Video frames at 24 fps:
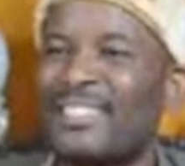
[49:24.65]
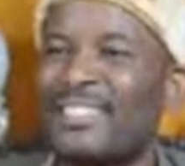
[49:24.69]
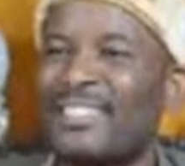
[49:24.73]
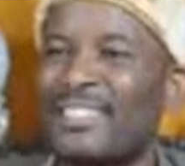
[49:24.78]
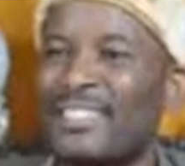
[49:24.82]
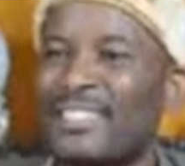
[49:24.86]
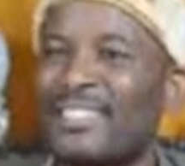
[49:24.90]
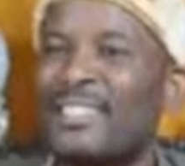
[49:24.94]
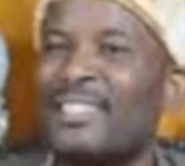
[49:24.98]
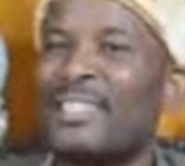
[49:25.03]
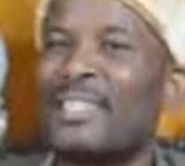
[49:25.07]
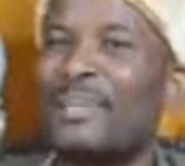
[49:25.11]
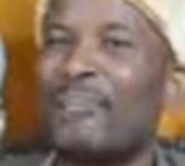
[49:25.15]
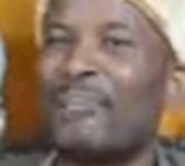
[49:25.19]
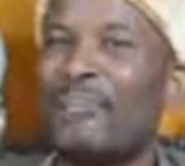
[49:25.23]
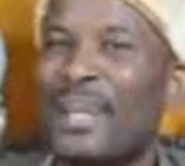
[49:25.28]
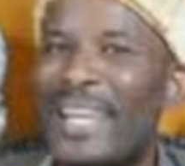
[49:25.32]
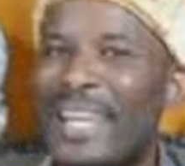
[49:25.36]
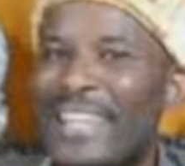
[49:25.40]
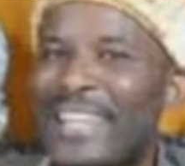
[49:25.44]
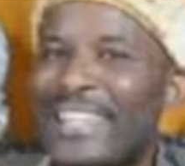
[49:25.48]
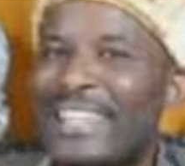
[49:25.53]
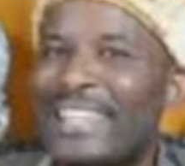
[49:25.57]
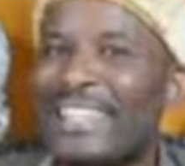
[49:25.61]
this is a
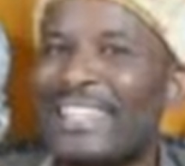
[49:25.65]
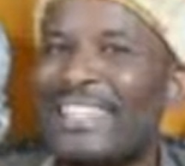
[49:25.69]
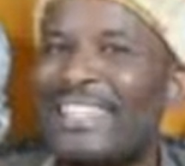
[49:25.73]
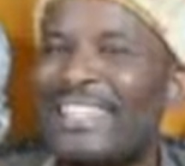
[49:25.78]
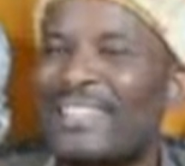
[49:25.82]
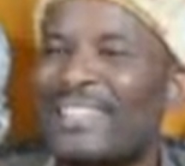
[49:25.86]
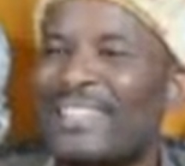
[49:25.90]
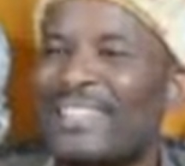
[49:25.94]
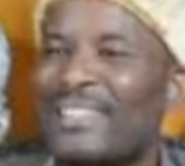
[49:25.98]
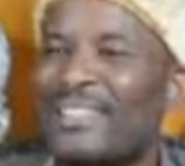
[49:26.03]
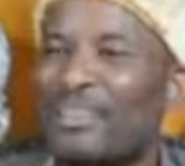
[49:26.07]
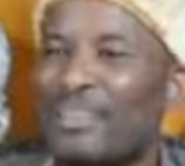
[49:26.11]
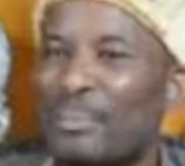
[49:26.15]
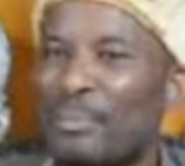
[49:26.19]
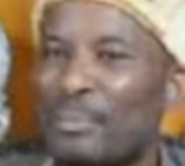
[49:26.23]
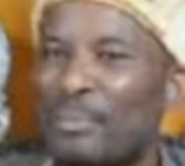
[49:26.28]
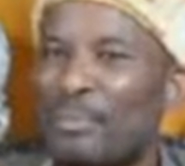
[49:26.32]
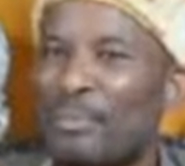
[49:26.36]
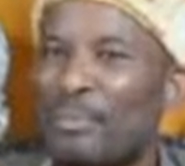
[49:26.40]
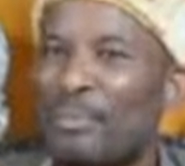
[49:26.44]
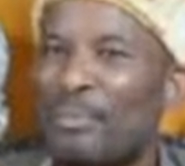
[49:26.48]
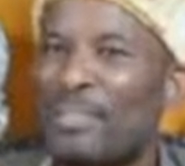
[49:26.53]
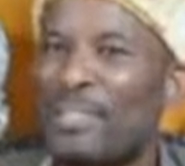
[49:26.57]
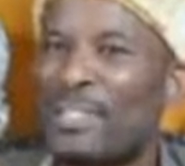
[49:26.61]
plague, good
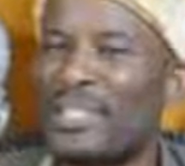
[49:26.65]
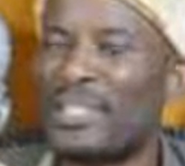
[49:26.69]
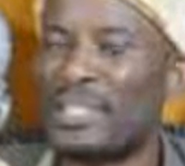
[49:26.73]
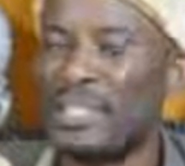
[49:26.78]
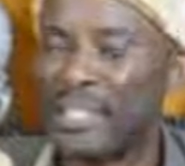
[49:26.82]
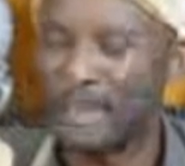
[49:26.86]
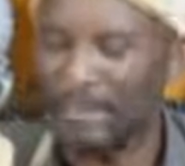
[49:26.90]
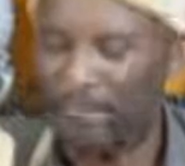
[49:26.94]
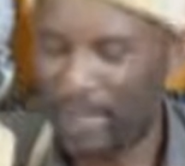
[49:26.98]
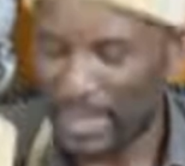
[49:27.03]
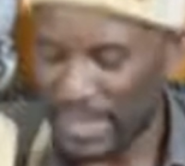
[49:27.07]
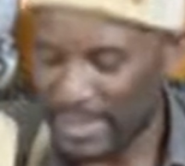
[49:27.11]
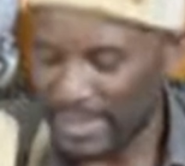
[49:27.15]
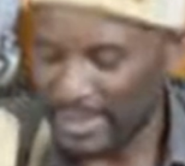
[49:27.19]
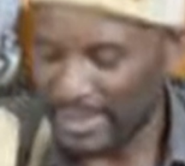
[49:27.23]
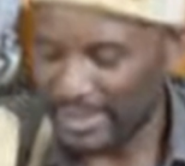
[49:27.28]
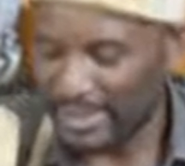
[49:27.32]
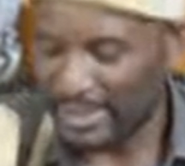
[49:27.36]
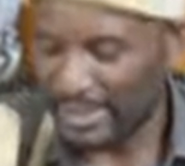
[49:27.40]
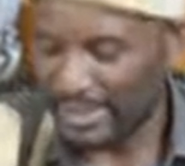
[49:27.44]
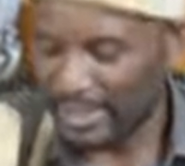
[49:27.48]
people, this is a plague.